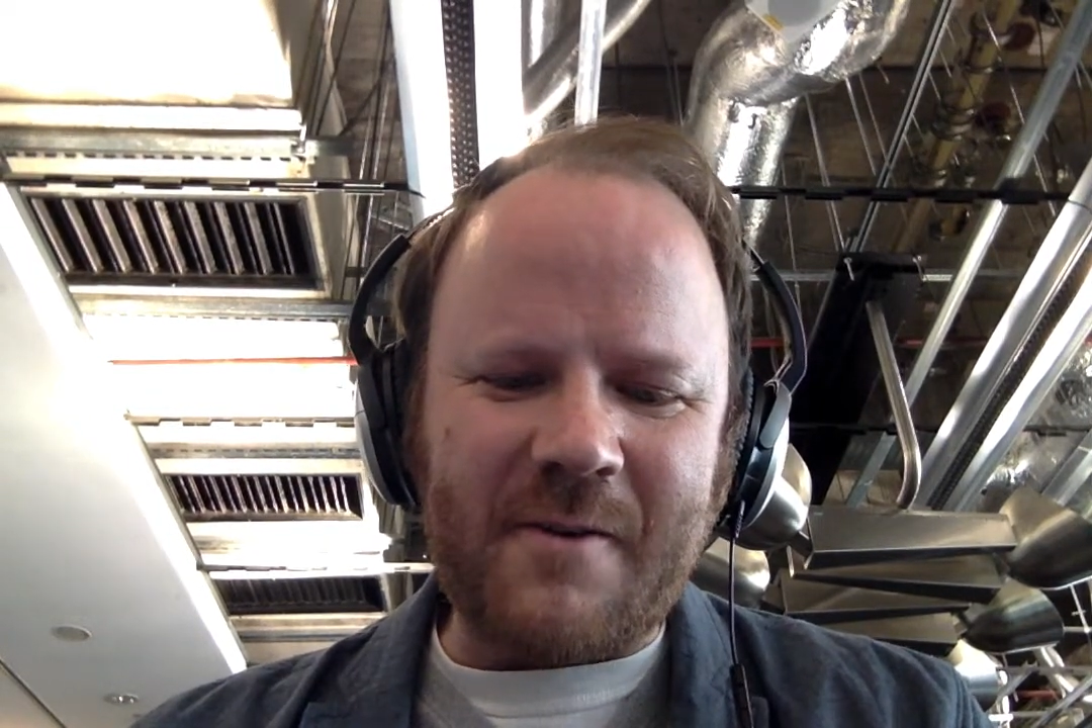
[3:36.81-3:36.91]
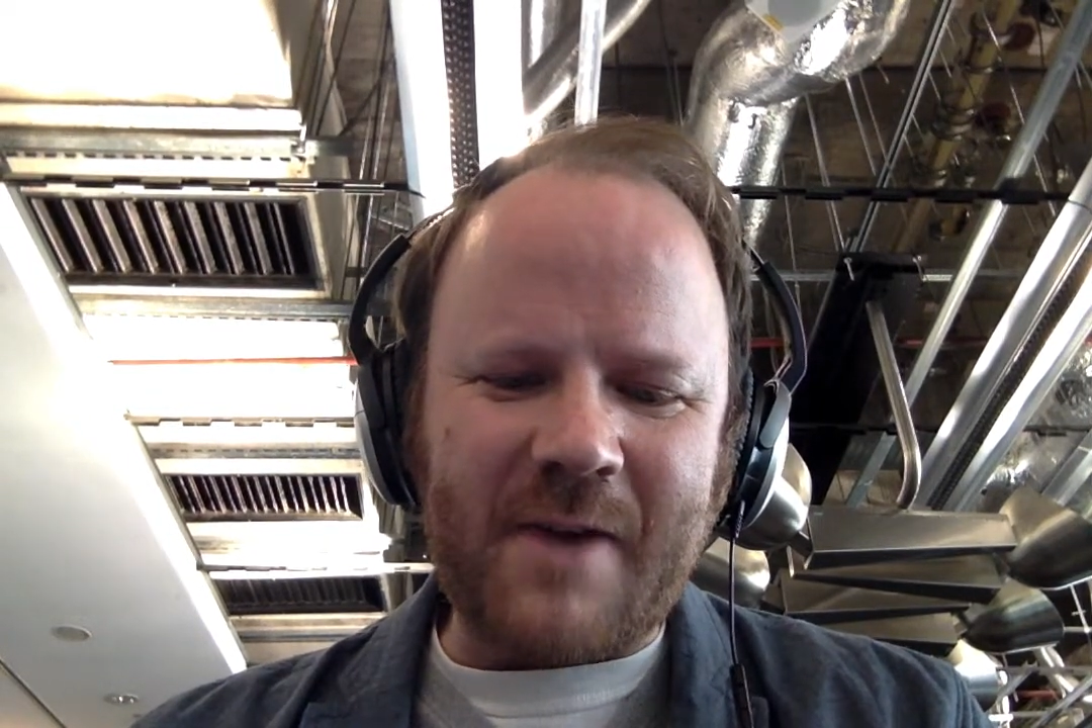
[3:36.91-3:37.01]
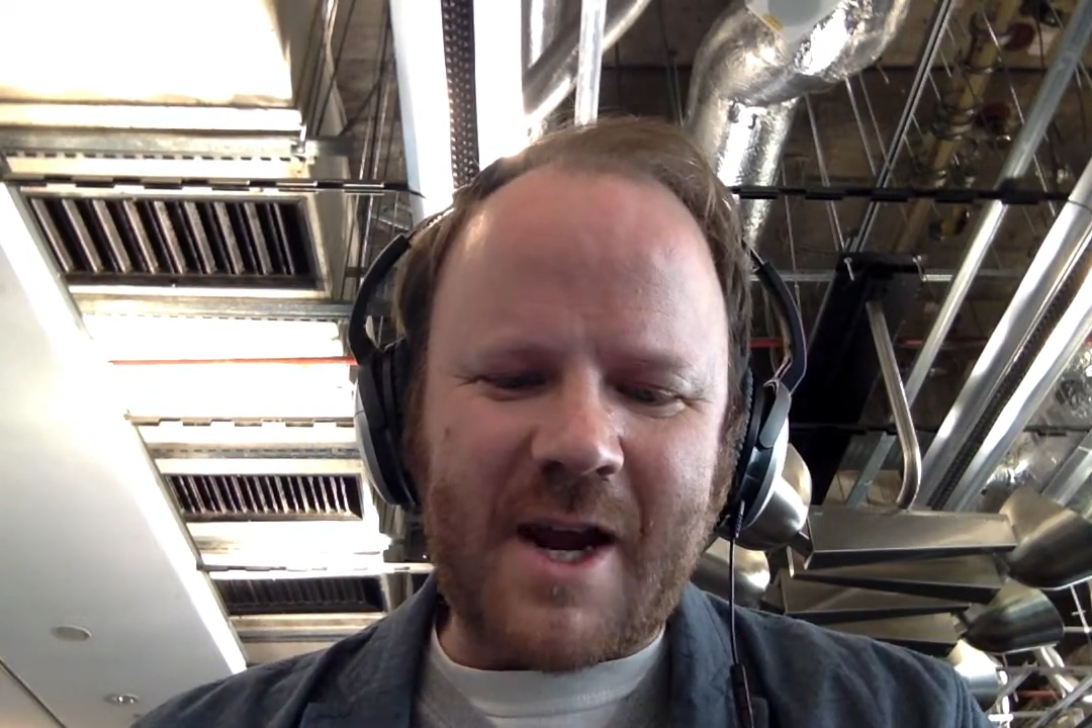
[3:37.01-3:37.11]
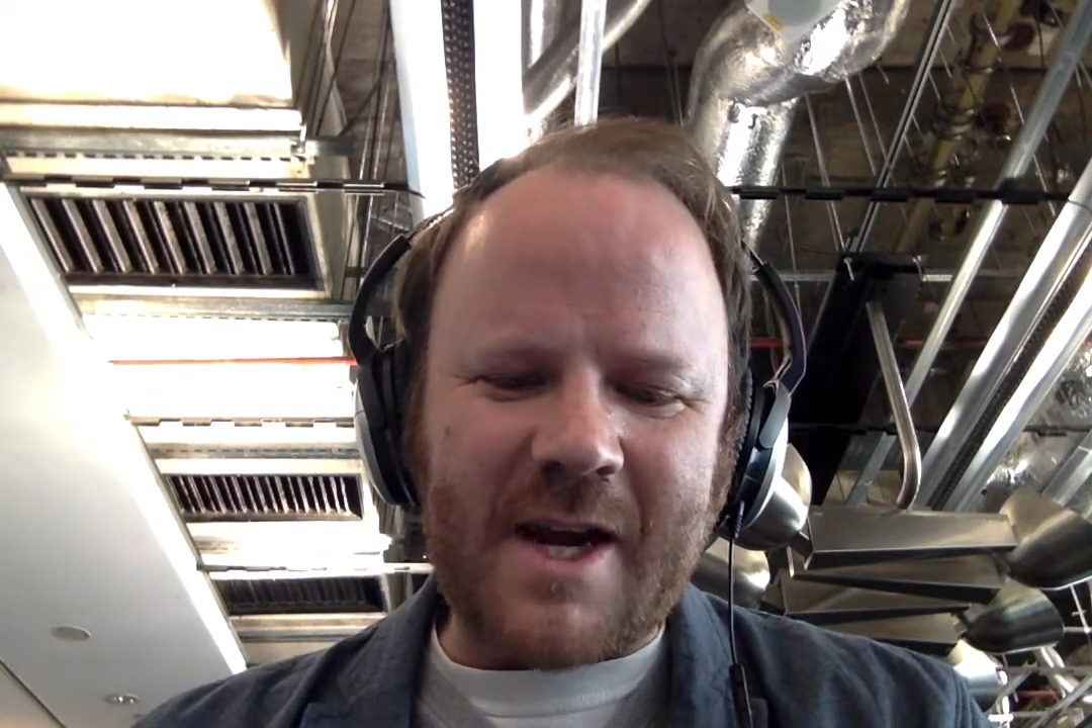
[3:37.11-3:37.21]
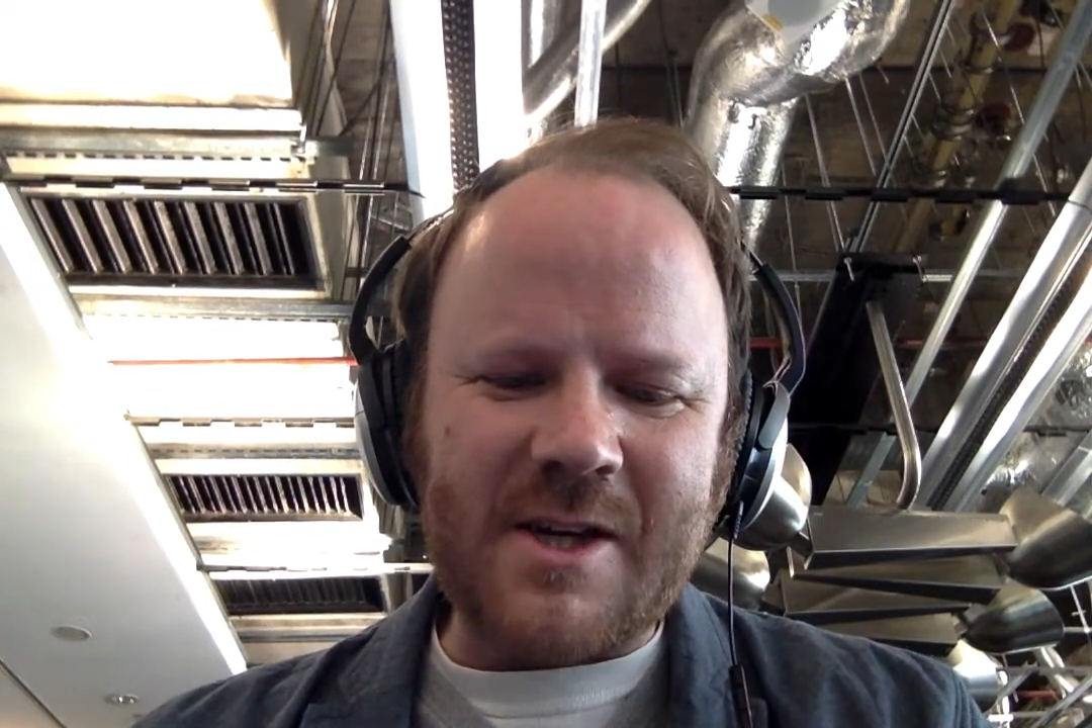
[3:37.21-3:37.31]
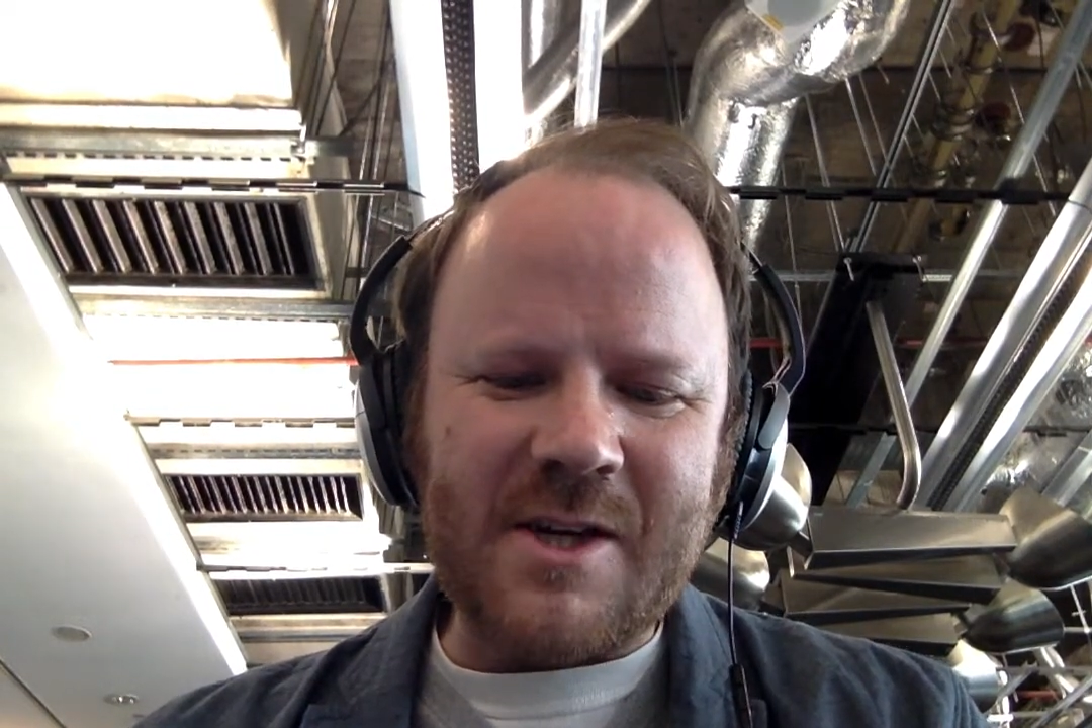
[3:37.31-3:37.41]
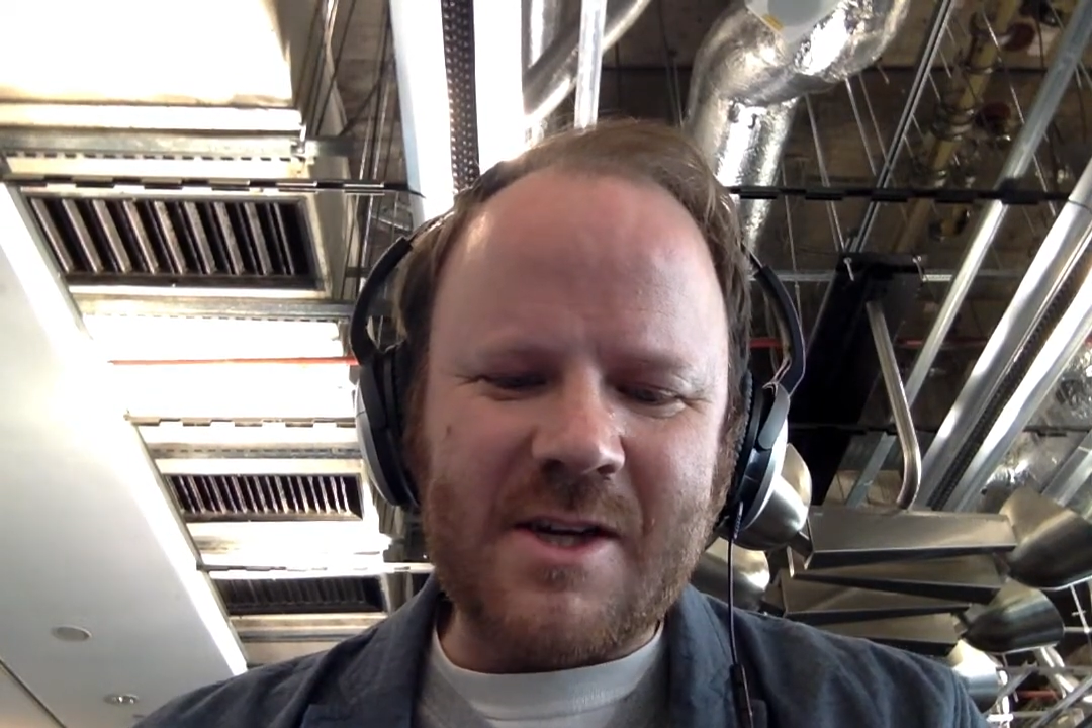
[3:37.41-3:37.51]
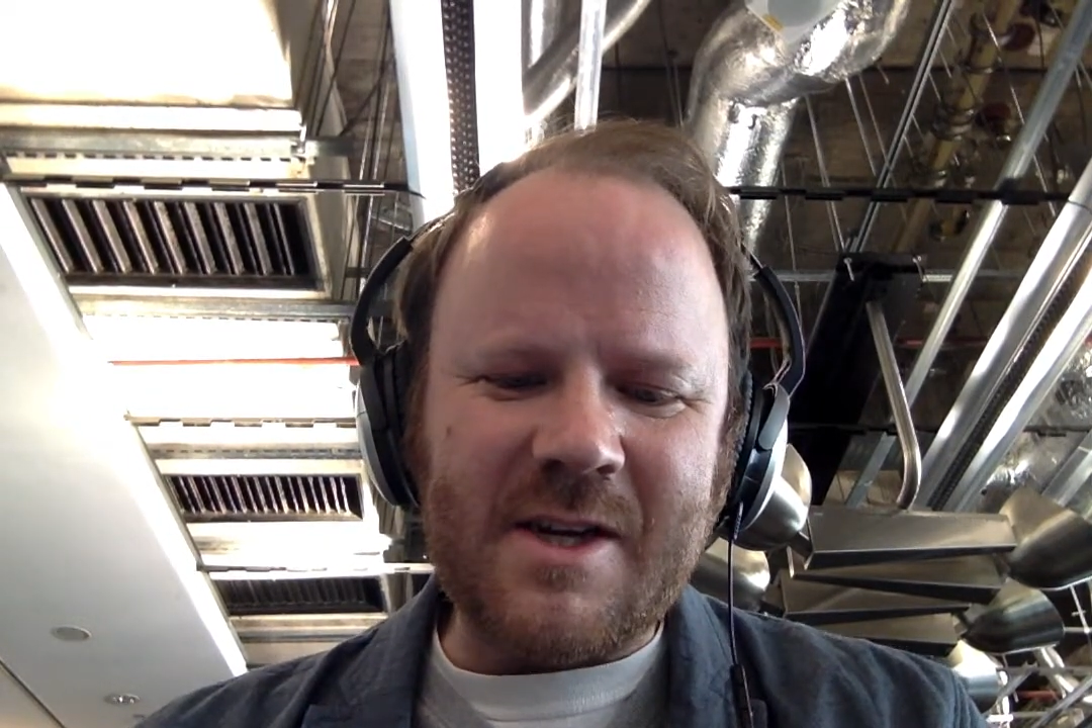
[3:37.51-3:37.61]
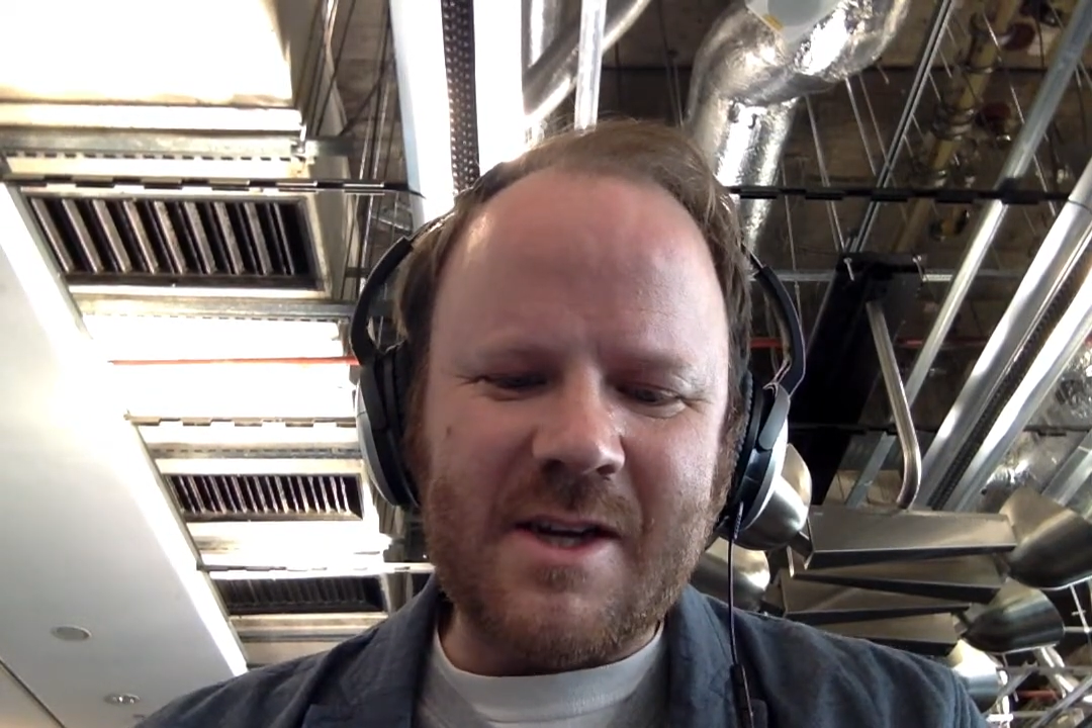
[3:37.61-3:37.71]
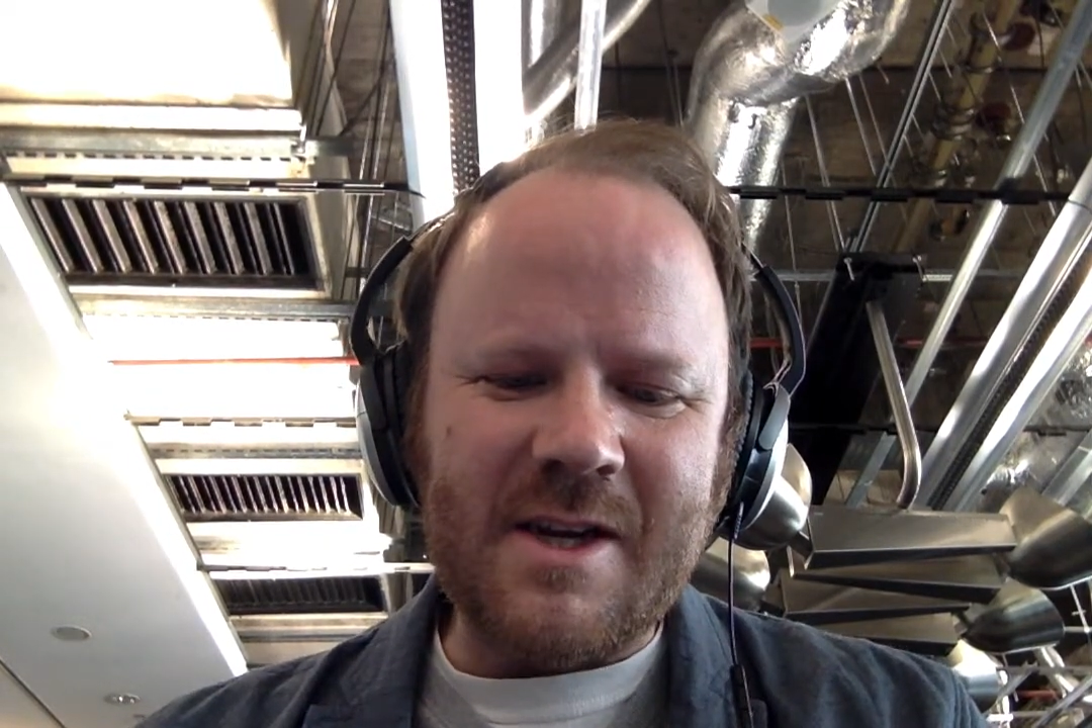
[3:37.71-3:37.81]

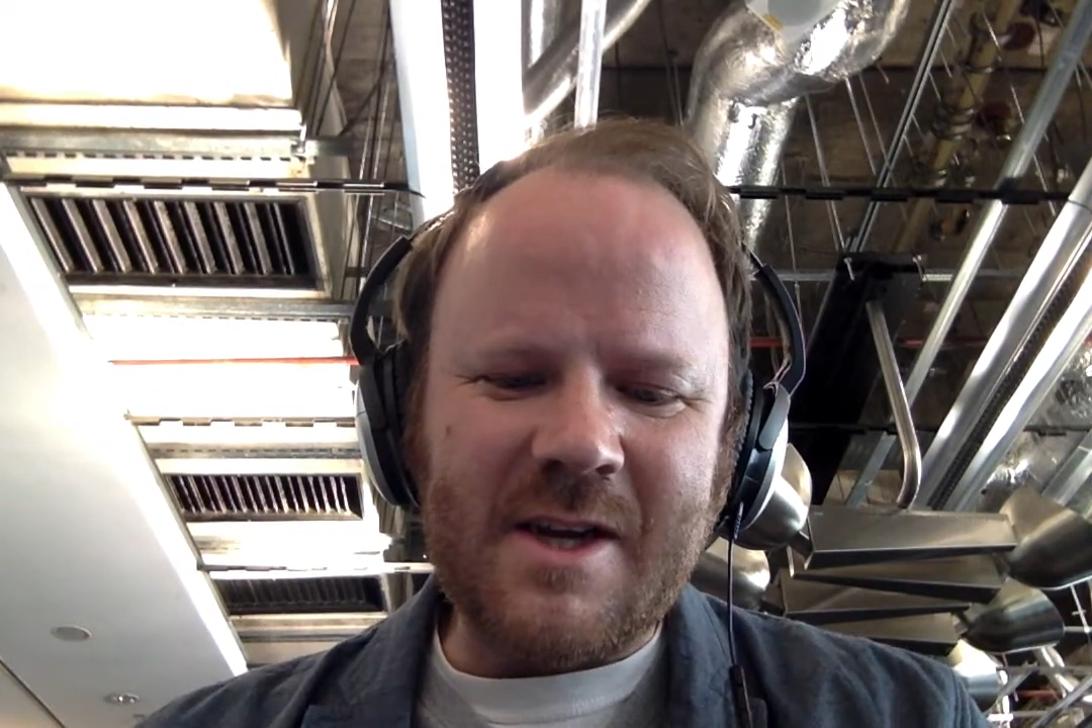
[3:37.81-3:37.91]
reaction.